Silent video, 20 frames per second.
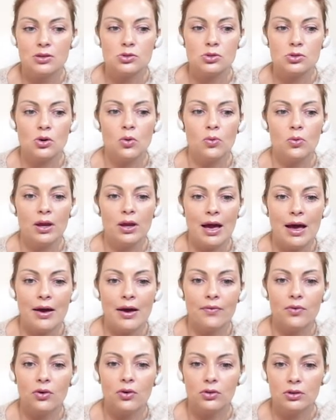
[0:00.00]
So we
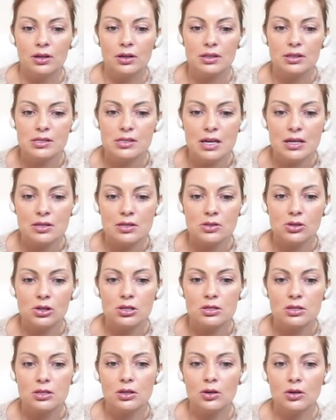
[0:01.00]
have
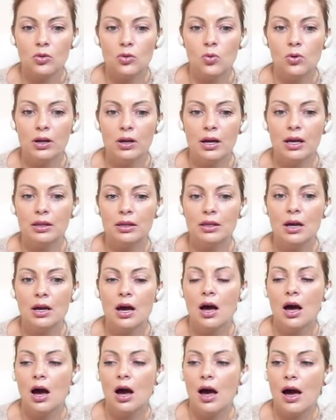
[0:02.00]
accessories included
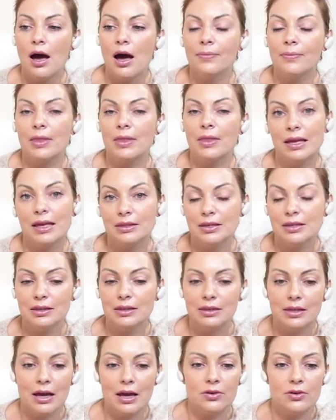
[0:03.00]
and um,
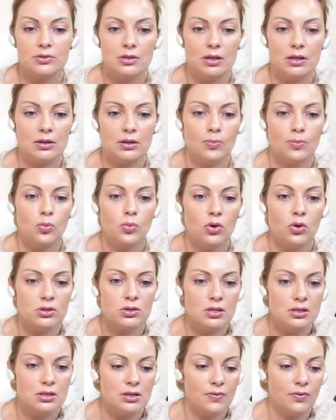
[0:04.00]
18,000
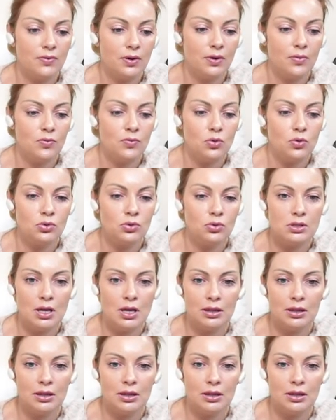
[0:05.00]
positive reviews.